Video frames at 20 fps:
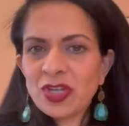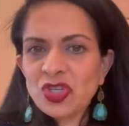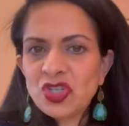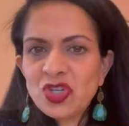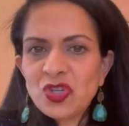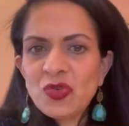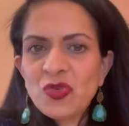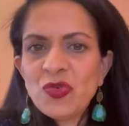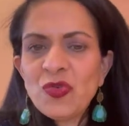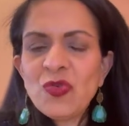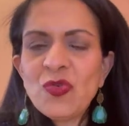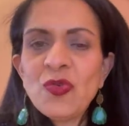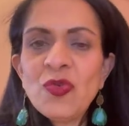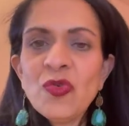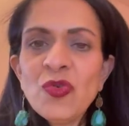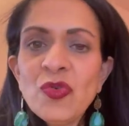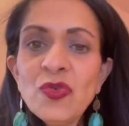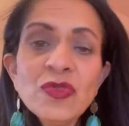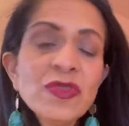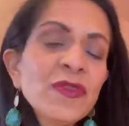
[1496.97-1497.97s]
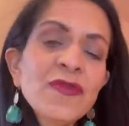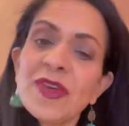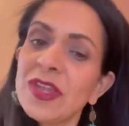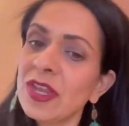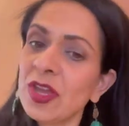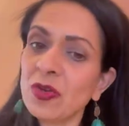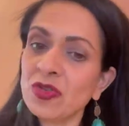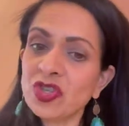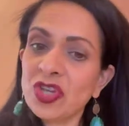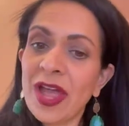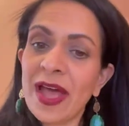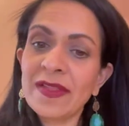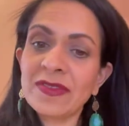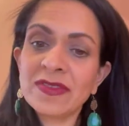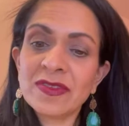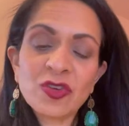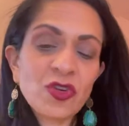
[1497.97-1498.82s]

Do the video chats.